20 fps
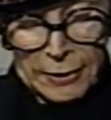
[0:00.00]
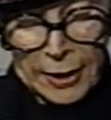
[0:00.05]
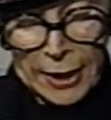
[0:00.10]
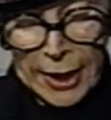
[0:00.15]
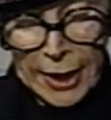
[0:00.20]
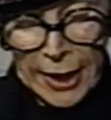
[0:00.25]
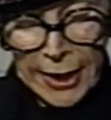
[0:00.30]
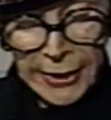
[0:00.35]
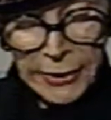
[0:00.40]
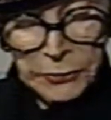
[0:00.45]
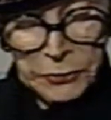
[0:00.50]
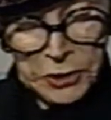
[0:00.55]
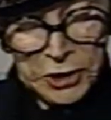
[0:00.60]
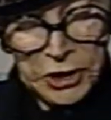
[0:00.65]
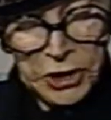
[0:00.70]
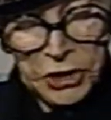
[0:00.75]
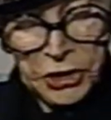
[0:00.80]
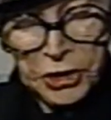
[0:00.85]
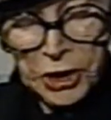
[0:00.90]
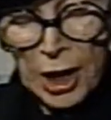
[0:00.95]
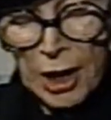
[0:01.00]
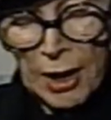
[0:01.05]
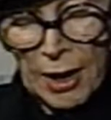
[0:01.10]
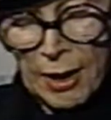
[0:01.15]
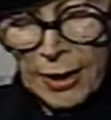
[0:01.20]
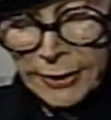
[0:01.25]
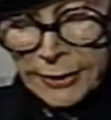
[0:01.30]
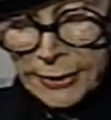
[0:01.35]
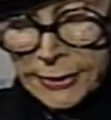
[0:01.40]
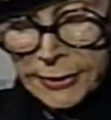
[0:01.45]
I was
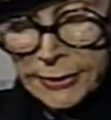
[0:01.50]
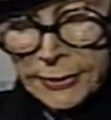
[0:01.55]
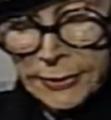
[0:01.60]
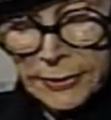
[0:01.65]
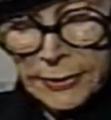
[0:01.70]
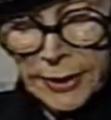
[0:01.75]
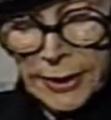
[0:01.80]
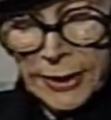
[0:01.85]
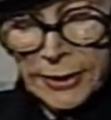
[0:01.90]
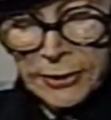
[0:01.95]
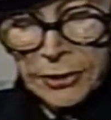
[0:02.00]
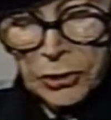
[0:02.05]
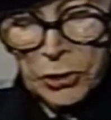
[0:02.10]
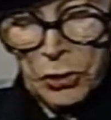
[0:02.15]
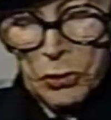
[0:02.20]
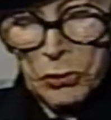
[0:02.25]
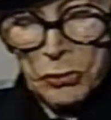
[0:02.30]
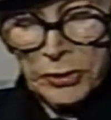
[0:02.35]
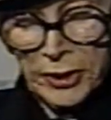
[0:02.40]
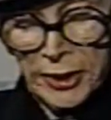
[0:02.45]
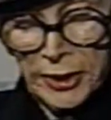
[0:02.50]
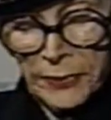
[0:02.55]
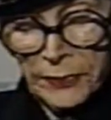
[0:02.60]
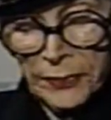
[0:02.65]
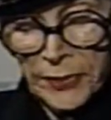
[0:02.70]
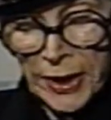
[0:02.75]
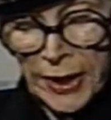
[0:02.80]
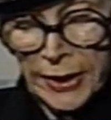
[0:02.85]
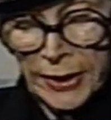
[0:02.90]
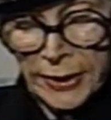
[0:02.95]
shocked and told
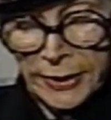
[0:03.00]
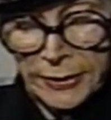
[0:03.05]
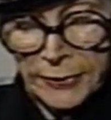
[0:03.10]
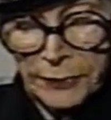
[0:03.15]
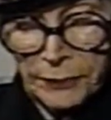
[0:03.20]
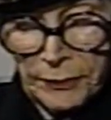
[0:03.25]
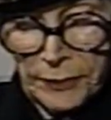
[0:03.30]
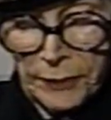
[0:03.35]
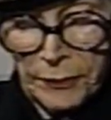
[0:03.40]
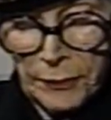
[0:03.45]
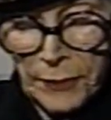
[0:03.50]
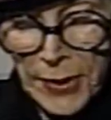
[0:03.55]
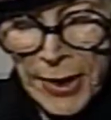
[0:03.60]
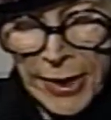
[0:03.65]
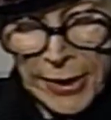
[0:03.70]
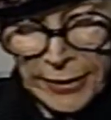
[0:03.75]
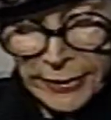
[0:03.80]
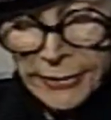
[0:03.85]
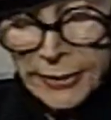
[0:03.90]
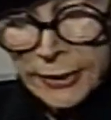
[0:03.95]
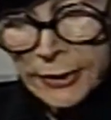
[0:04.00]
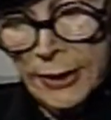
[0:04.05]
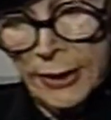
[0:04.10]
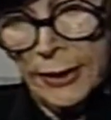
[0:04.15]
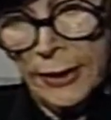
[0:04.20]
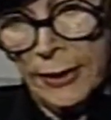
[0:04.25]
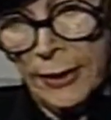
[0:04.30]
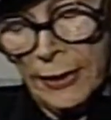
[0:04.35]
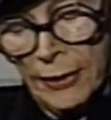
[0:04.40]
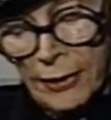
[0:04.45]
him that it meant
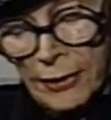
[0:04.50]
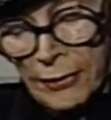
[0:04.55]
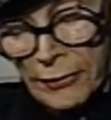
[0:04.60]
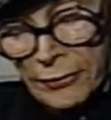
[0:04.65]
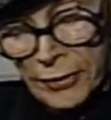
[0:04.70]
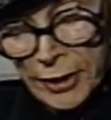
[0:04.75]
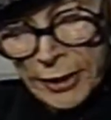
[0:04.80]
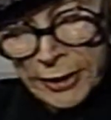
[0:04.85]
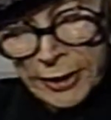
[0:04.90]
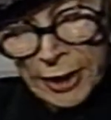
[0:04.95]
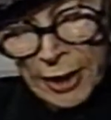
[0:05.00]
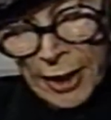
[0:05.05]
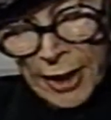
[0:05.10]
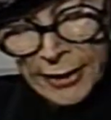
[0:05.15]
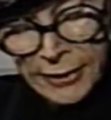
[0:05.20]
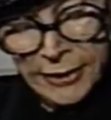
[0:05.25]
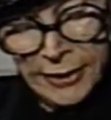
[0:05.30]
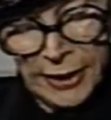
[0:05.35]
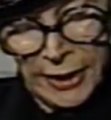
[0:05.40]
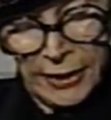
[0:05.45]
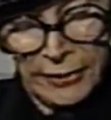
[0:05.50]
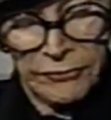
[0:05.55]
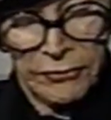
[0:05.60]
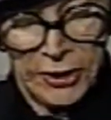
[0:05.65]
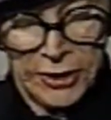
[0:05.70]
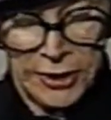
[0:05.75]
that God gave the